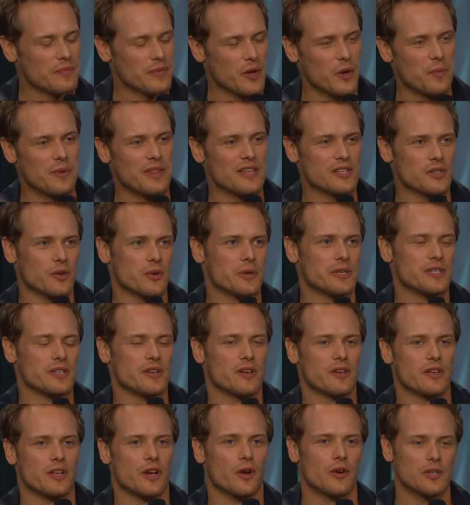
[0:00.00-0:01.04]
No, but there's always, you
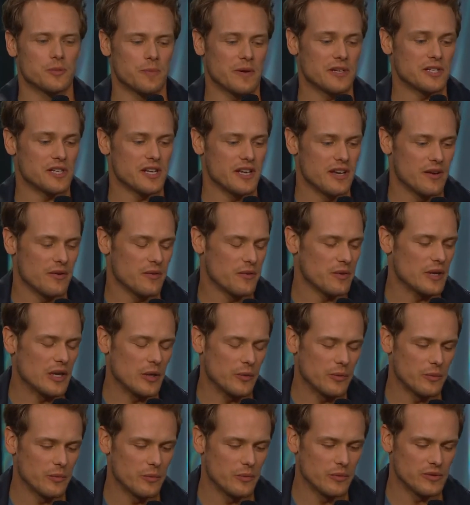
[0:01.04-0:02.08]
know, especially, you
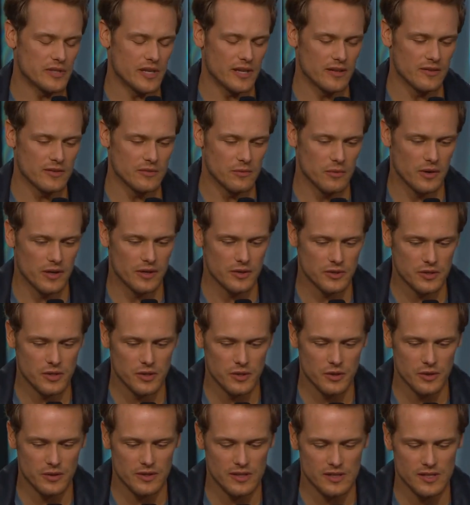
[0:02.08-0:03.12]
know, we said in one and
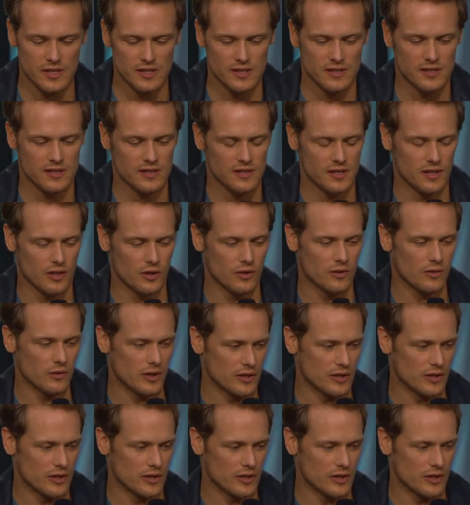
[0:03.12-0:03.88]
two, the seasons, you know,